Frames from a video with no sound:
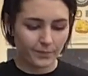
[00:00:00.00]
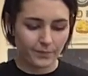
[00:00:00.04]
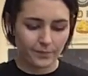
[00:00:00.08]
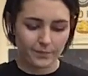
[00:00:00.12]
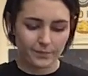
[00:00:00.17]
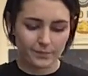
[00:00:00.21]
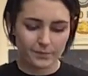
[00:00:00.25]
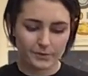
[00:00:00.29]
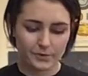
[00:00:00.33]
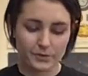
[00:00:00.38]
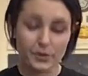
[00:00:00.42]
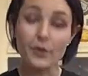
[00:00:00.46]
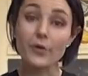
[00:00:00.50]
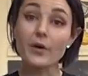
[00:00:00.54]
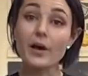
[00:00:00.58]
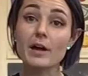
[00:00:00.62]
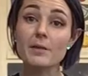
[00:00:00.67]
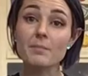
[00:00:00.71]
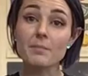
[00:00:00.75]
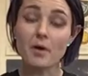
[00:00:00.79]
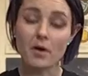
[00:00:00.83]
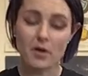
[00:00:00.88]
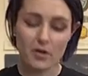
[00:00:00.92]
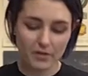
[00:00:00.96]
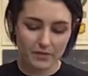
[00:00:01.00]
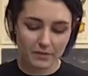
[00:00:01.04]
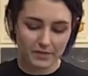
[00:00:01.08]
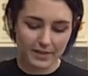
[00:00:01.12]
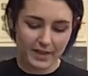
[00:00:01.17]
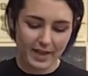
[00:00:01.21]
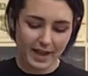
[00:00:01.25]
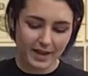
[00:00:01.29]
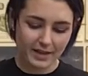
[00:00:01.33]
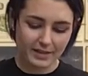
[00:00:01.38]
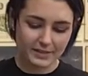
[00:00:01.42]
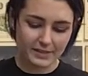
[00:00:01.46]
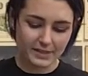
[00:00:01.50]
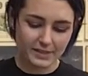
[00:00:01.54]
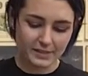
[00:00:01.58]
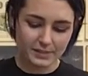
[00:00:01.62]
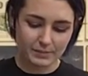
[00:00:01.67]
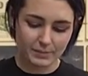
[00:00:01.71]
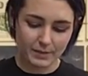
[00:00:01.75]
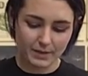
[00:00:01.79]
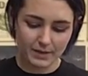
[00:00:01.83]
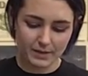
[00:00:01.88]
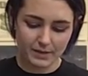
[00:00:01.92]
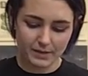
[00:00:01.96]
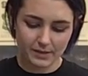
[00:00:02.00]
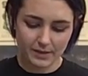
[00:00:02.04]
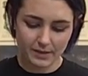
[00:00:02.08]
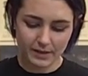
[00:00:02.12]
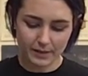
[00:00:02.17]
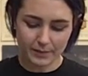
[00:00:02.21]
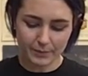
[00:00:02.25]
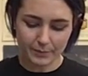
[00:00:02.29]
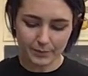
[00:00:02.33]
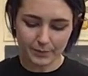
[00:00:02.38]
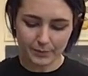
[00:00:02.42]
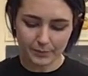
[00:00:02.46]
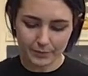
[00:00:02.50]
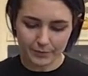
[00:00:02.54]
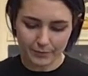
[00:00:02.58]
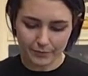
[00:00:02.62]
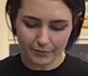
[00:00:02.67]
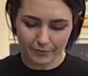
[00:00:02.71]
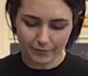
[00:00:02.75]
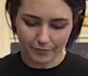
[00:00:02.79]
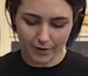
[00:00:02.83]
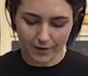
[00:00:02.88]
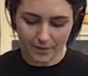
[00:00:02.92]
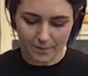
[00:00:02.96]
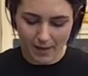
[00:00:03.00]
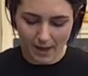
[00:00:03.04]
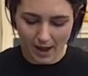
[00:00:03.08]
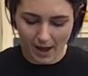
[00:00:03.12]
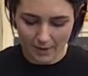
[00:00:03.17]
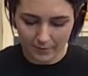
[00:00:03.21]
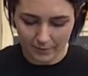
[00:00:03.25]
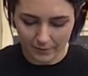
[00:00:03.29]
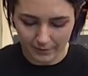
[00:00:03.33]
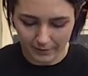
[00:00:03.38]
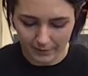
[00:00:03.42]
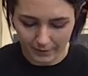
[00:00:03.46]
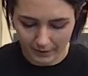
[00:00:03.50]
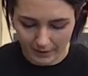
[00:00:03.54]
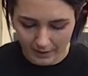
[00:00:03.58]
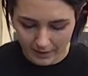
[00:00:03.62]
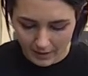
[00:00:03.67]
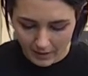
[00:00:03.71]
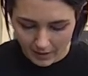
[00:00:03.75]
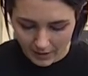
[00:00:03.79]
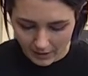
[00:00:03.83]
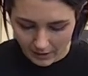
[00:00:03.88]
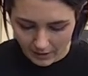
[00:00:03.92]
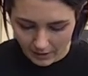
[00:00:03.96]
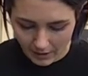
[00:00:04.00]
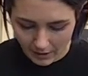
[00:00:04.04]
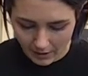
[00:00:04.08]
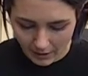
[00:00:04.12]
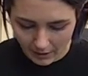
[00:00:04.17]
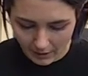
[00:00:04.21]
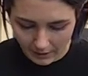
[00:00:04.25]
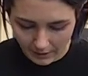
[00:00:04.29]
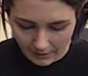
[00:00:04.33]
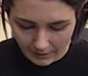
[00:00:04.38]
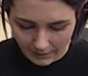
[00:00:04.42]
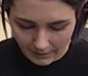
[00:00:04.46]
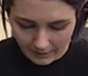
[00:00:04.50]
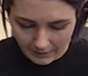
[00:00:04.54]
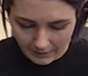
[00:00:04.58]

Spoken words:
soak up all of the excess methylene blue from our garlic